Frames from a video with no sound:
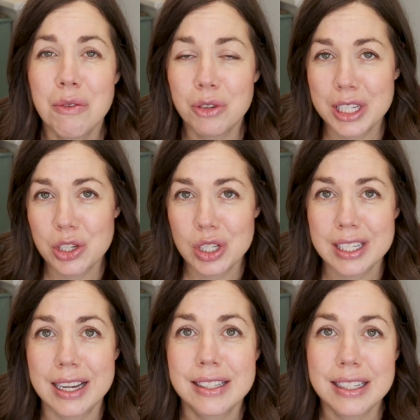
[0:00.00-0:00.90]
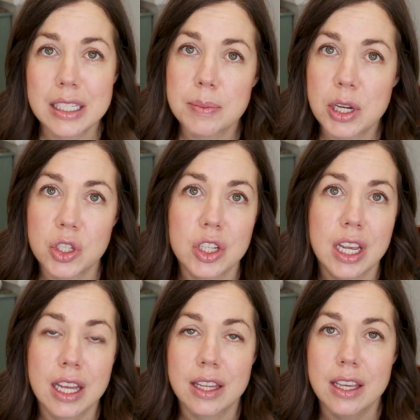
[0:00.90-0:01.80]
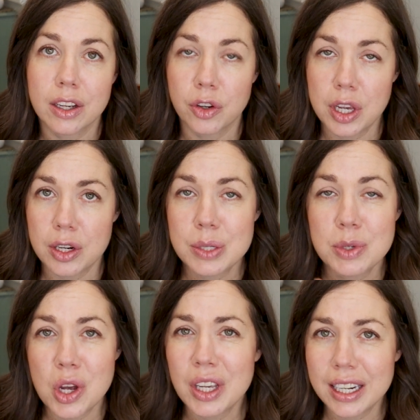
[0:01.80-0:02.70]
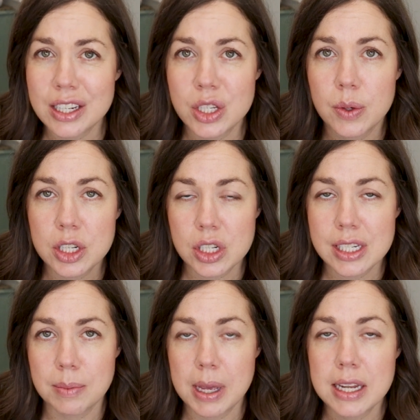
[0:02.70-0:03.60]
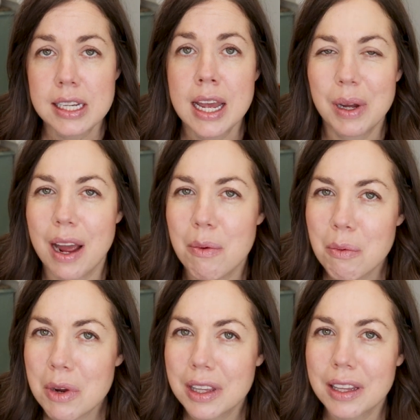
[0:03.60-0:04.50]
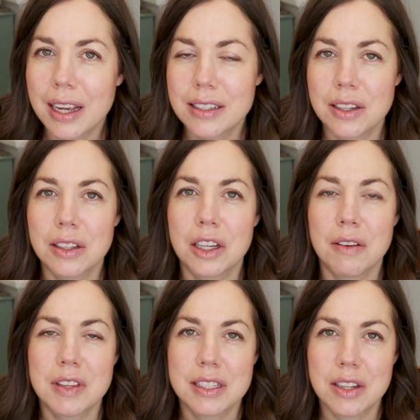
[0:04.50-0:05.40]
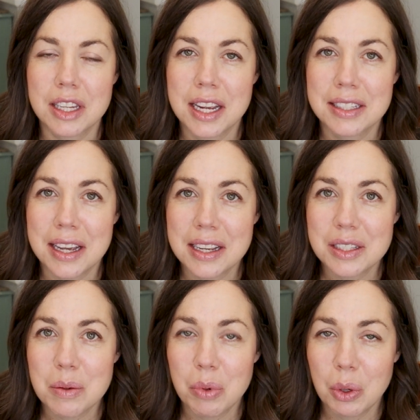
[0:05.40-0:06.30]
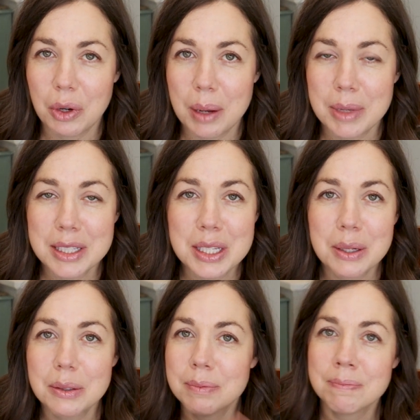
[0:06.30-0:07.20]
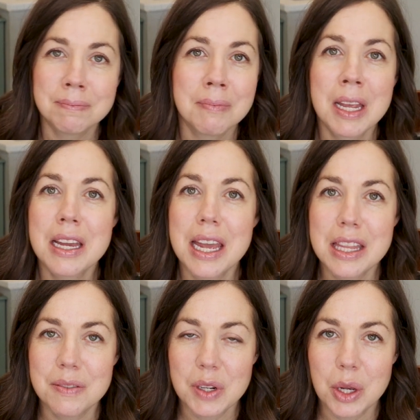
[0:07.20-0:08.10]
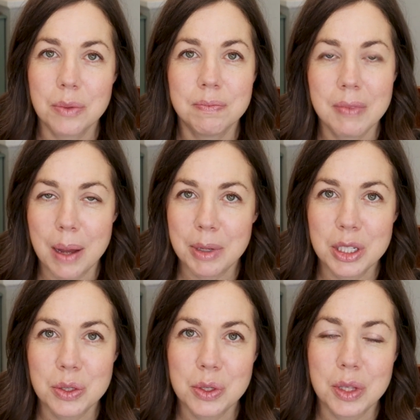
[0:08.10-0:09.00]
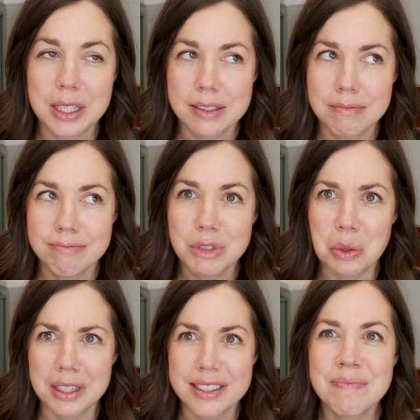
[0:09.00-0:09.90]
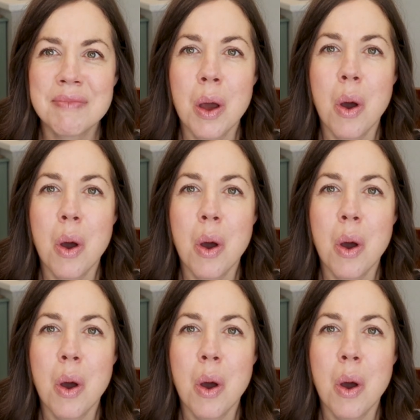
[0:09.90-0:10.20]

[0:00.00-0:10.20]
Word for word: for teaching science, especially in the younger years, which I'll get into in just a bit. But I really like the look of the Sonlight science program, and so in this video I'm going to do two things two things